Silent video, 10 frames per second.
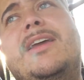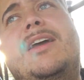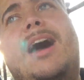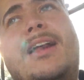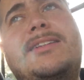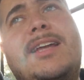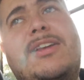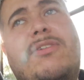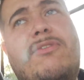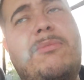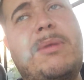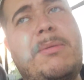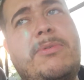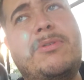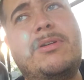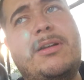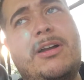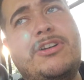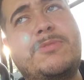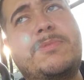Honestly, I don't remember
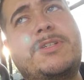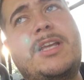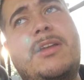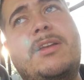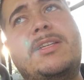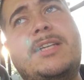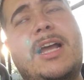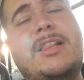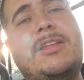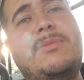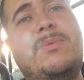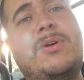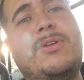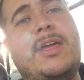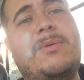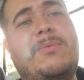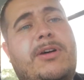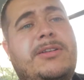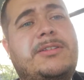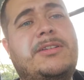100% exactly where that
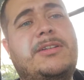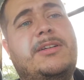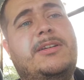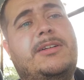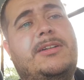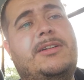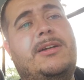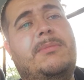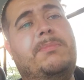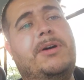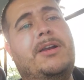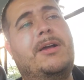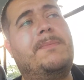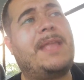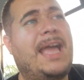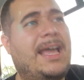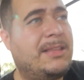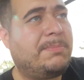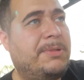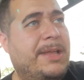was, but I had
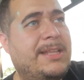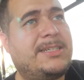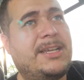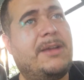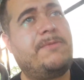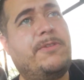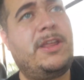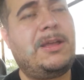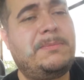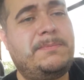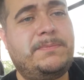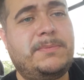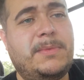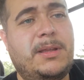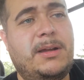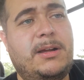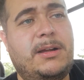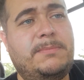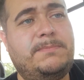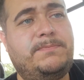the plan set up for that.
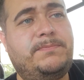So